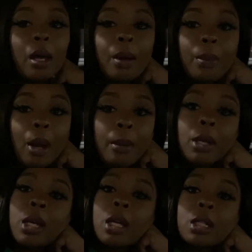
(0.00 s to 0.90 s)
I'll probably
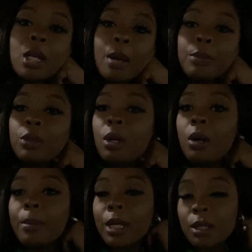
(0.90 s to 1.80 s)
catch you. I'm
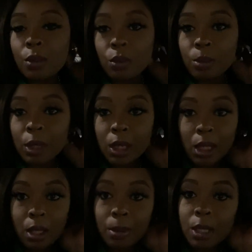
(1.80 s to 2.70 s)
going back to the room to
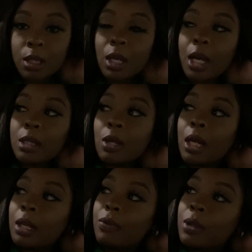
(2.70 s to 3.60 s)
clean up because you guys know I
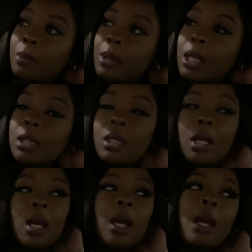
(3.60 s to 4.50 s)
left it a mess.
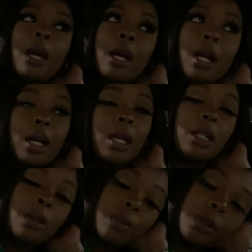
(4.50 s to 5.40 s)
And I'll
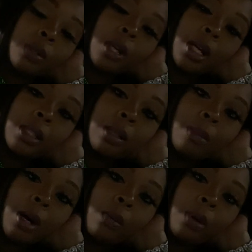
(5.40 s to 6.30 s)
catch up with you guys
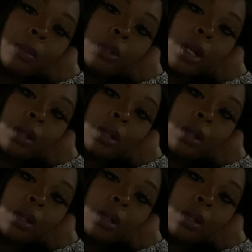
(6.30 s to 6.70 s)
tomorrow. I'm going to try to